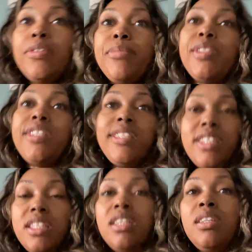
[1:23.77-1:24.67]

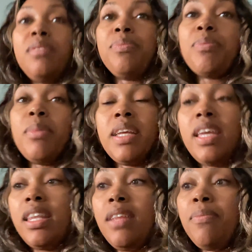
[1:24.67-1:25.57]
since the
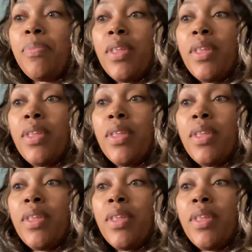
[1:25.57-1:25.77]
beginning